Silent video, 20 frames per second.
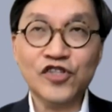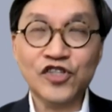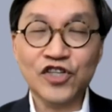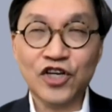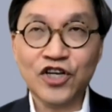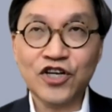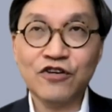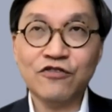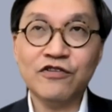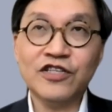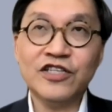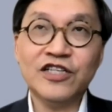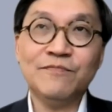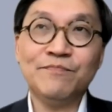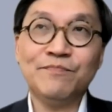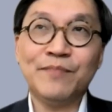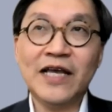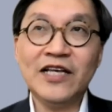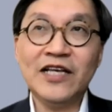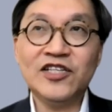security,
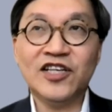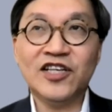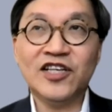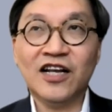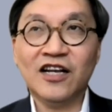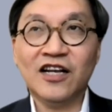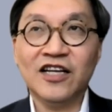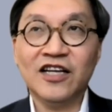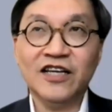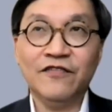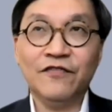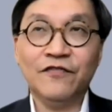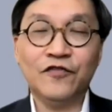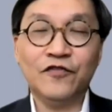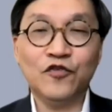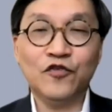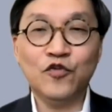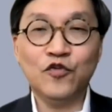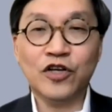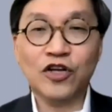basically
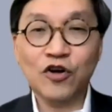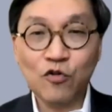food